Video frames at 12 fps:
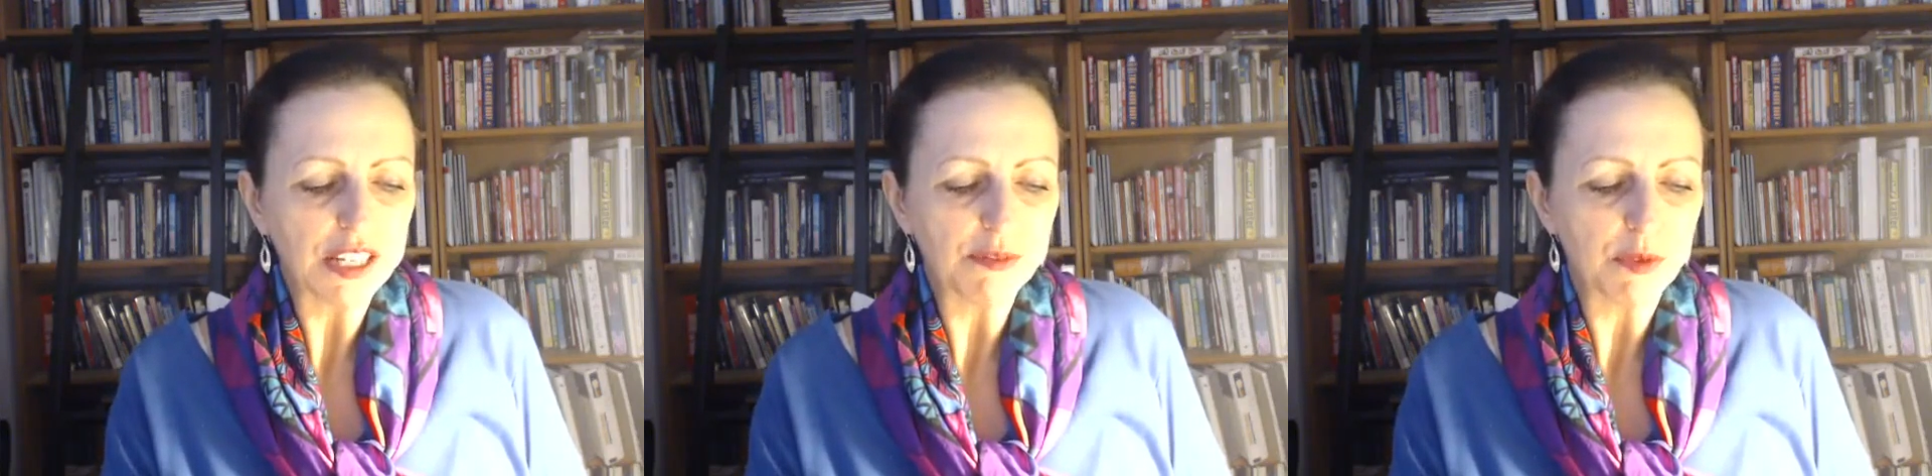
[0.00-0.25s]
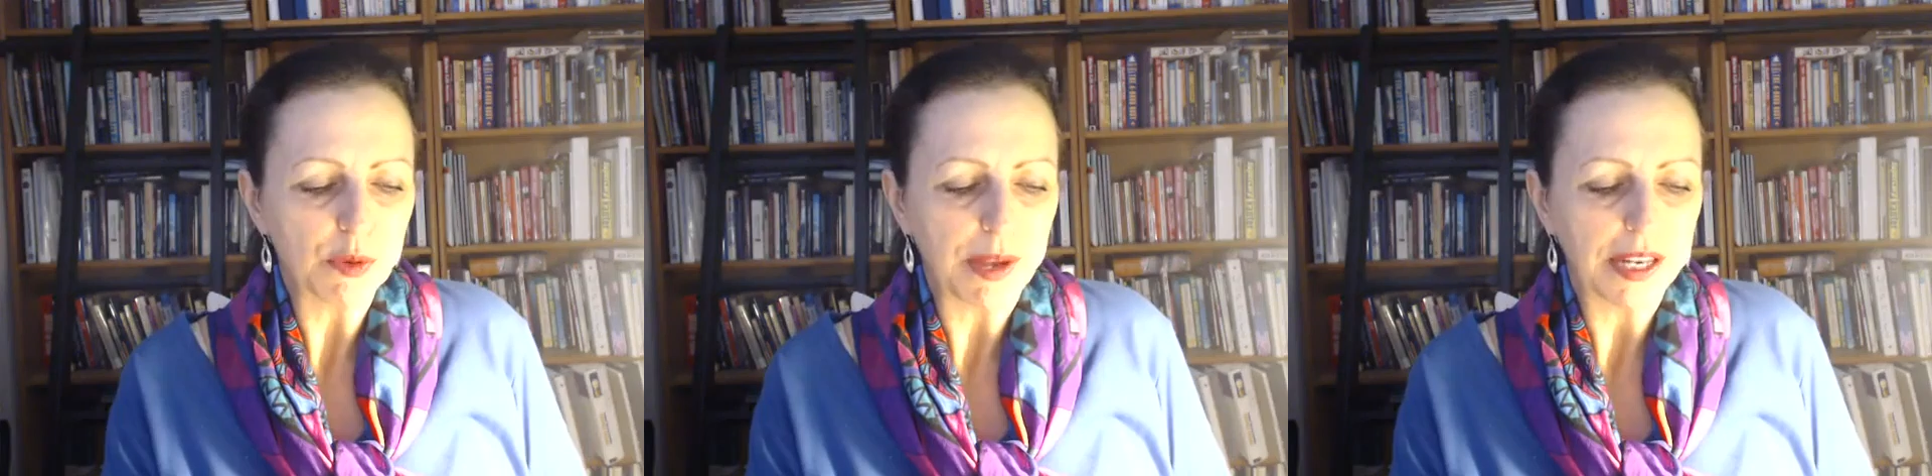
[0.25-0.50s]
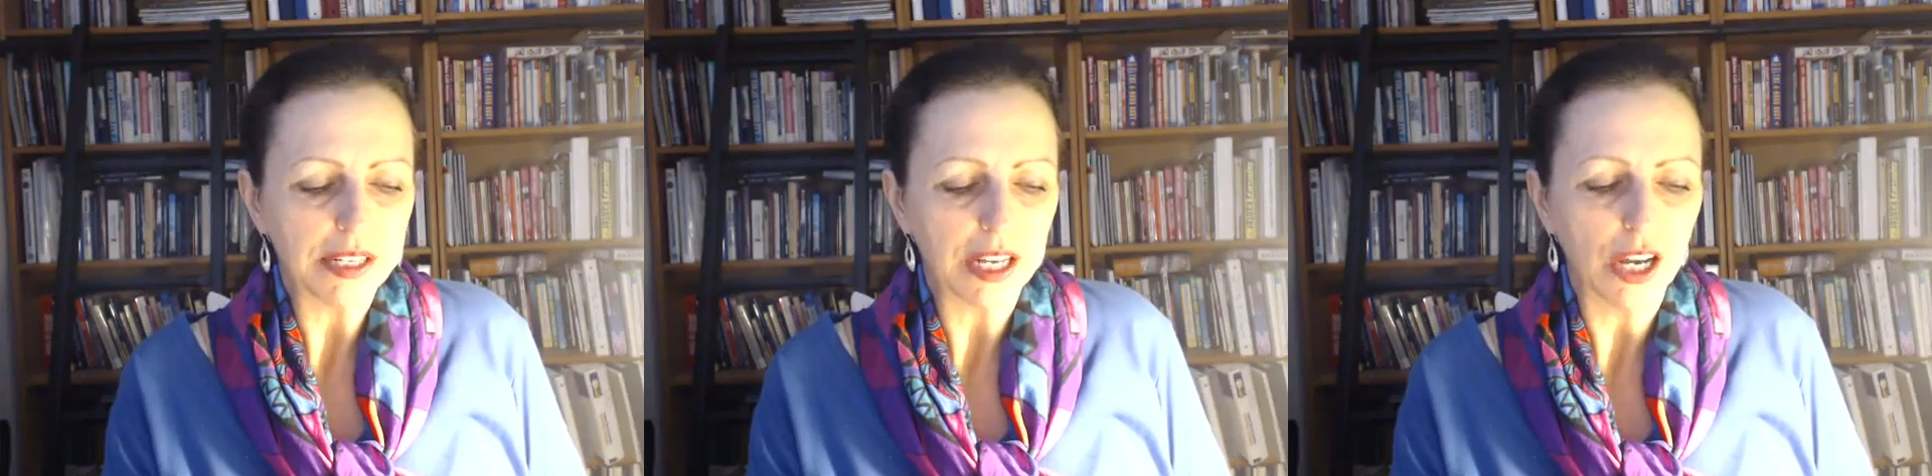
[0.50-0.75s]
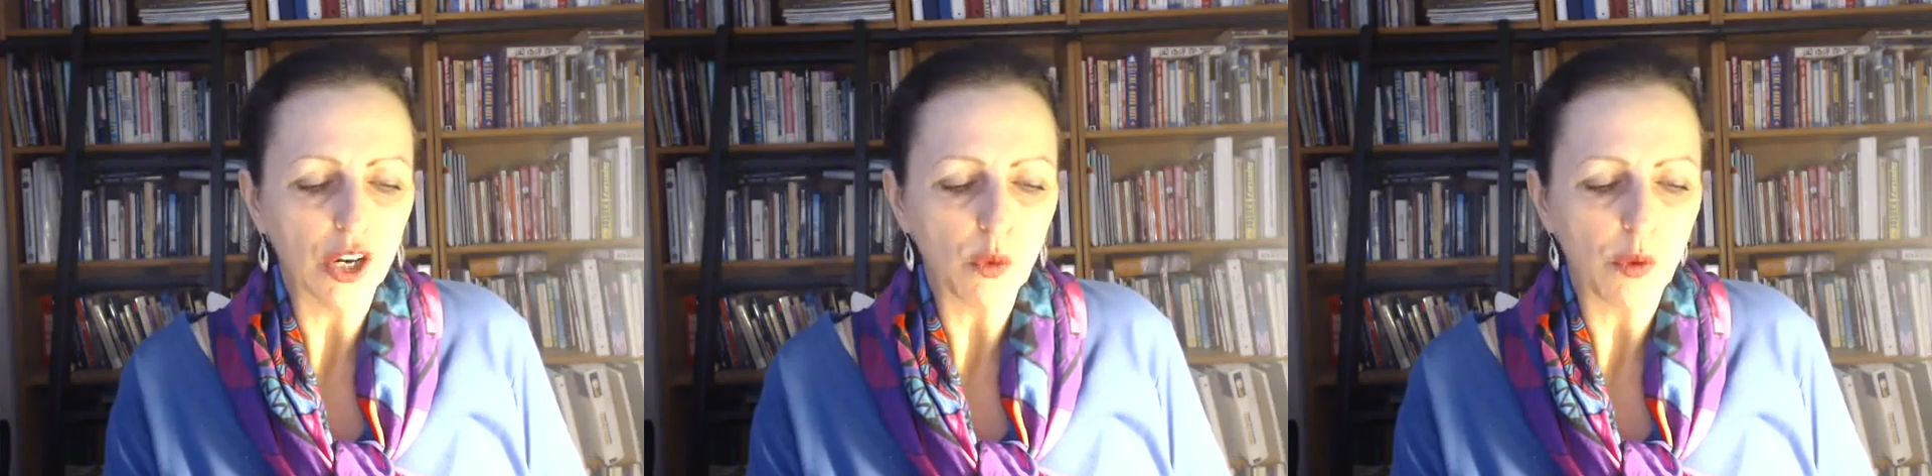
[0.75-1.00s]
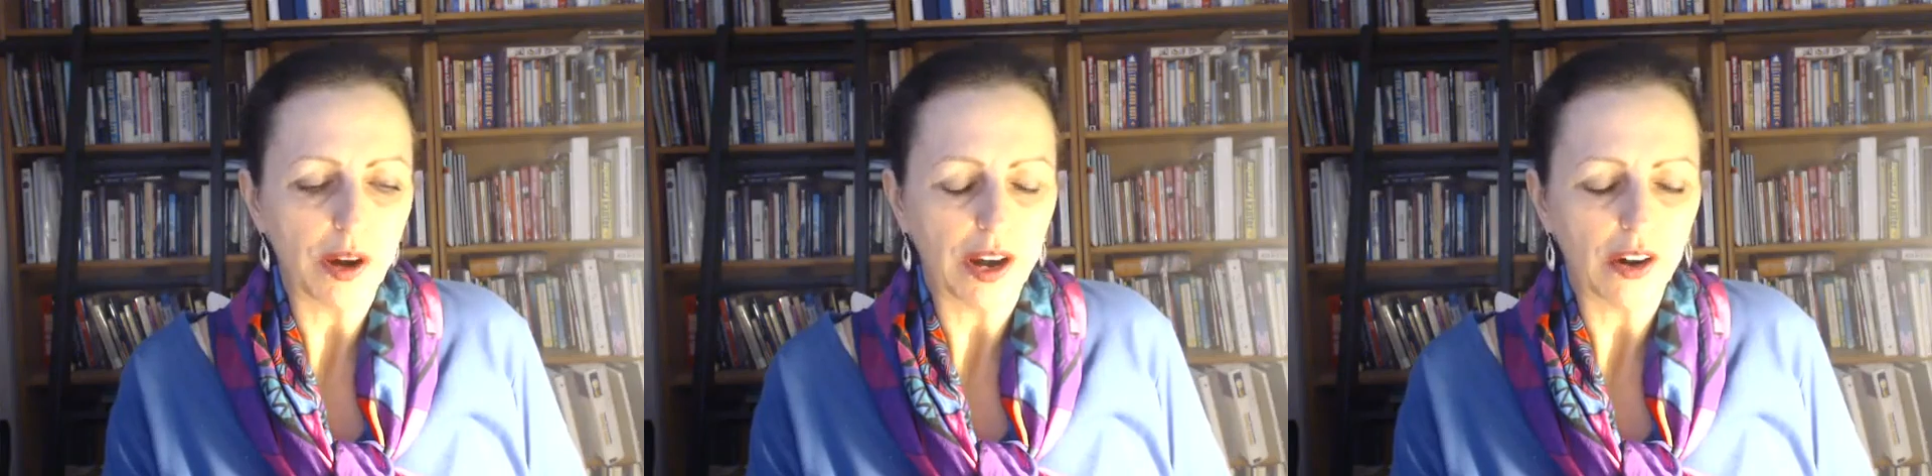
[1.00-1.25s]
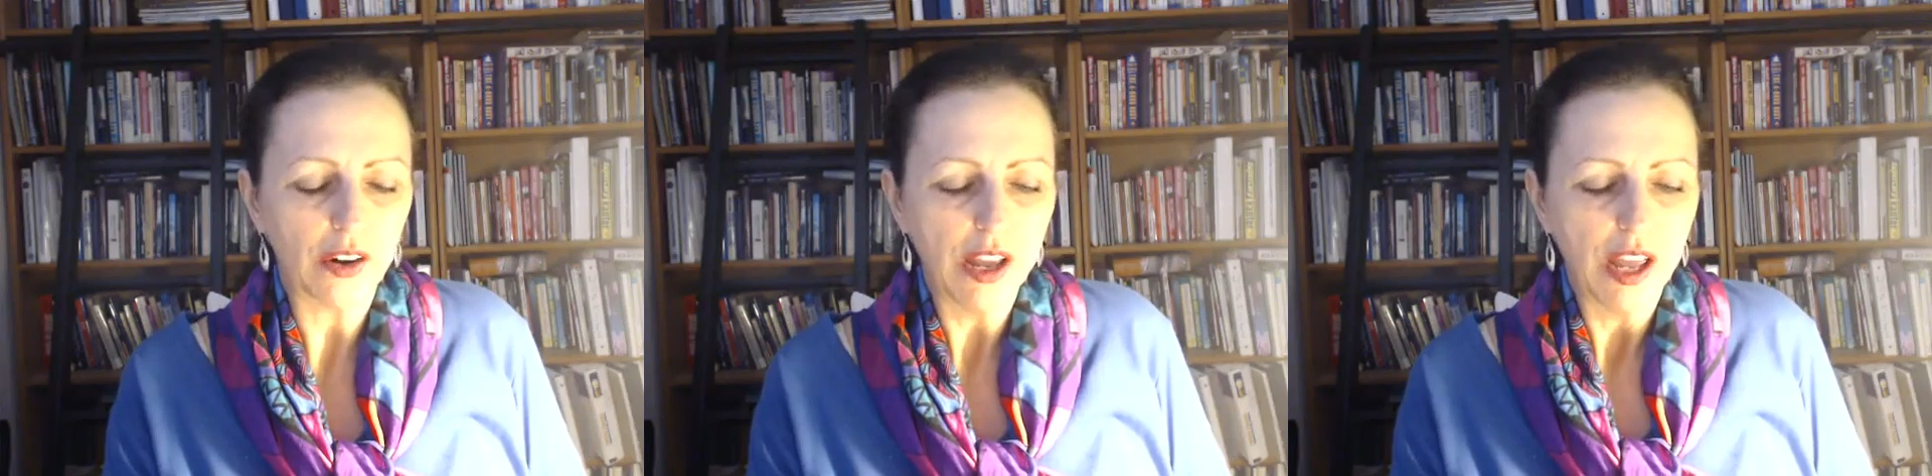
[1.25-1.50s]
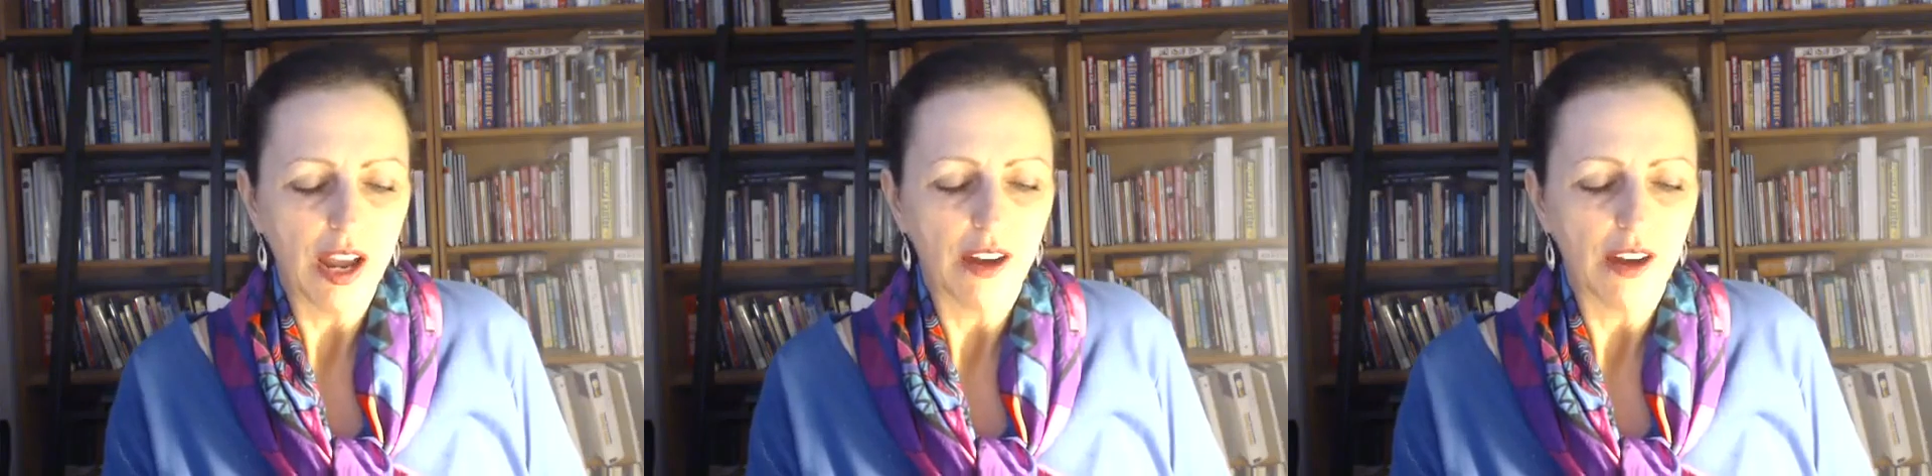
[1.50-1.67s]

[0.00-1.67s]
have remained unaware